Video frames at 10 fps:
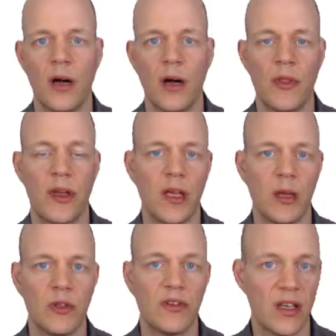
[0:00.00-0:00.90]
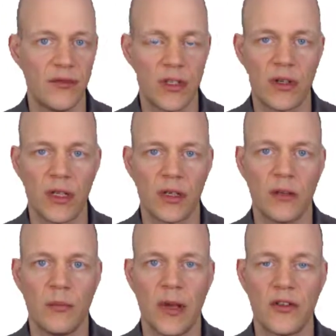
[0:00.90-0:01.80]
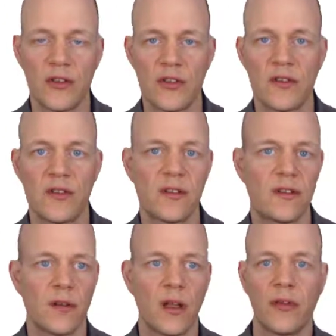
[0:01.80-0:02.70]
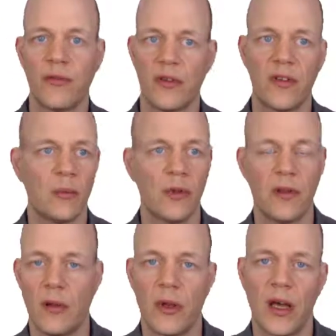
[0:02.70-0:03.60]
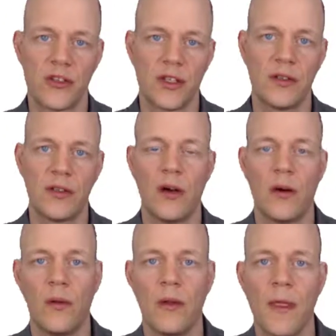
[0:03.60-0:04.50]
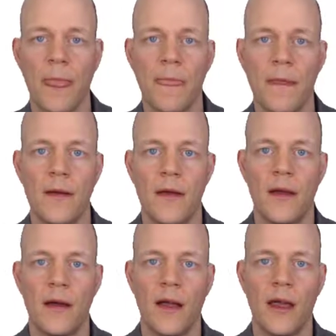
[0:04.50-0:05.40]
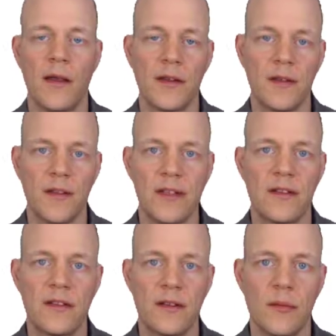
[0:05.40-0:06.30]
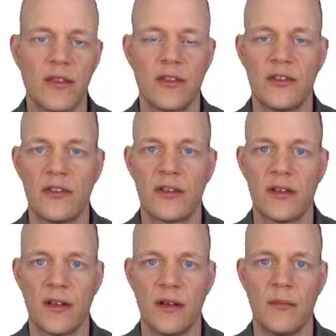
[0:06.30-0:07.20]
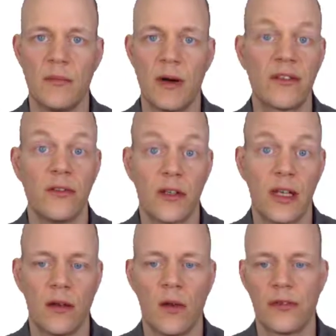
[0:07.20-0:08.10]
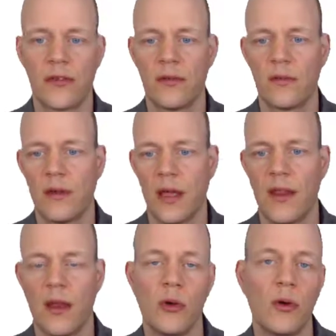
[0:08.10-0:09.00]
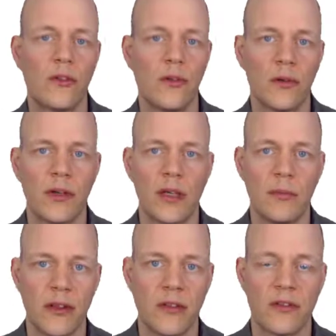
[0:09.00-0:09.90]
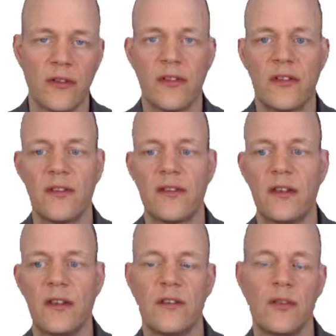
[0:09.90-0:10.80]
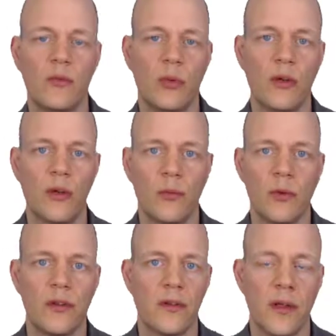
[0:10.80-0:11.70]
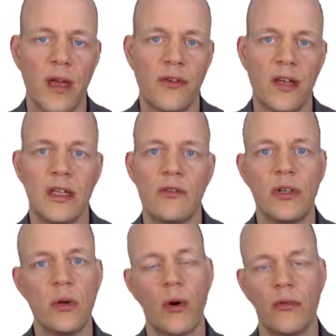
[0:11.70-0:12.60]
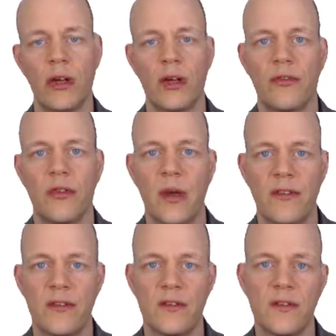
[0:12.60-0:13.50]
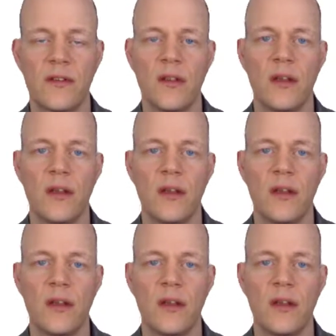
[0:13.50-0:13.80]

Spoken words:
there can be safety critical messages, like for example, a plant shutdown, and these messages must not get lost. And then we're also looking at message consistency, so we don't want to have any reordering of the messages,